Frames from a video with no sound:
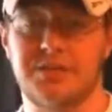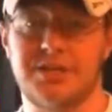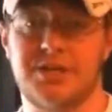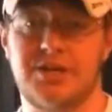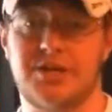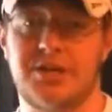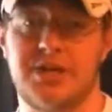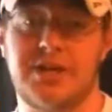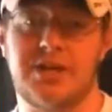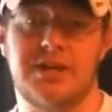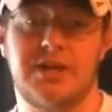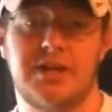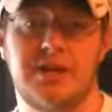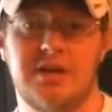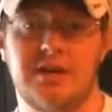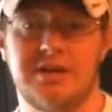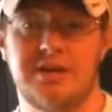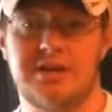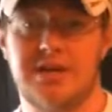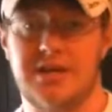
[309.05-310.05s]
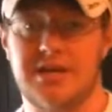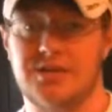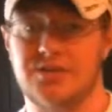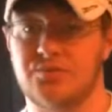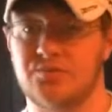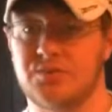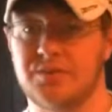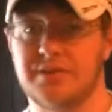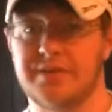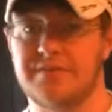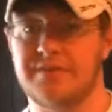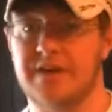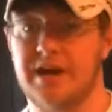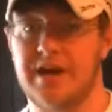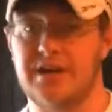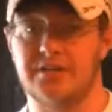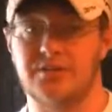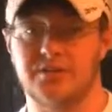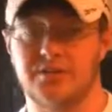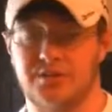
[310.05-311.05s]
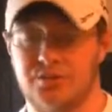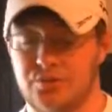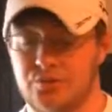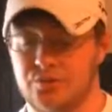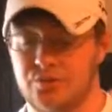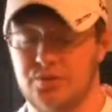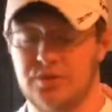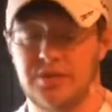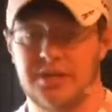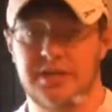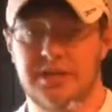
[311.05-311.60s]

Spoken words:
internet that is really vital to